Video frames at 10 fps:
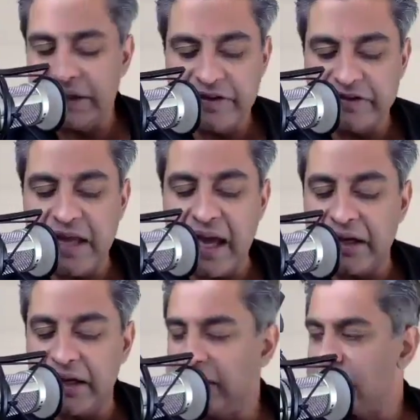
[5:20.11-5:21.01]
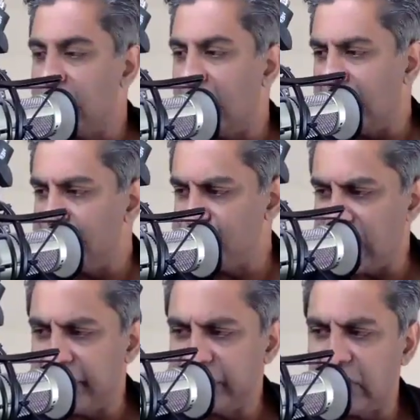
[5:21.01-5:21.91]
It's it's not it's not
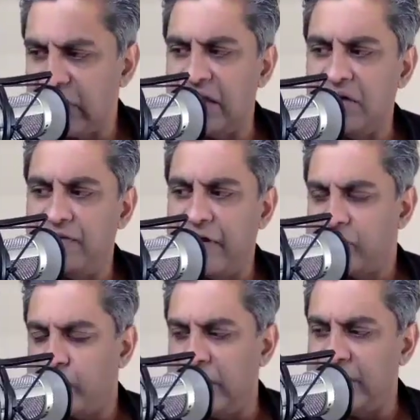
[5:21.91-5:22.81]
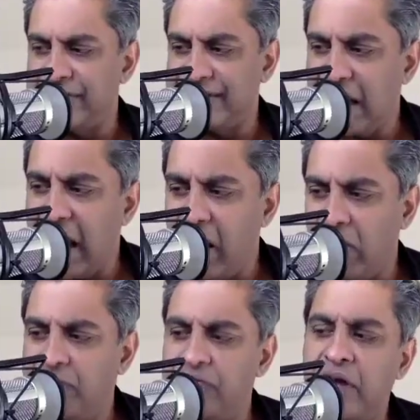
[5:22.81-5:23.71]
just an investment
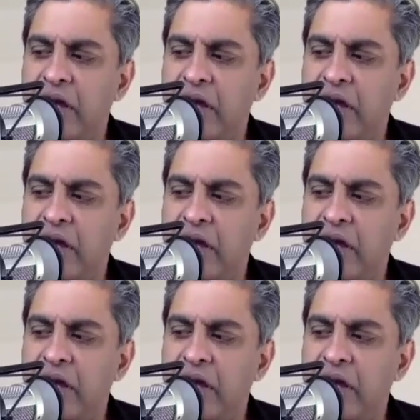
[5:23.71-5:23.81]
itself.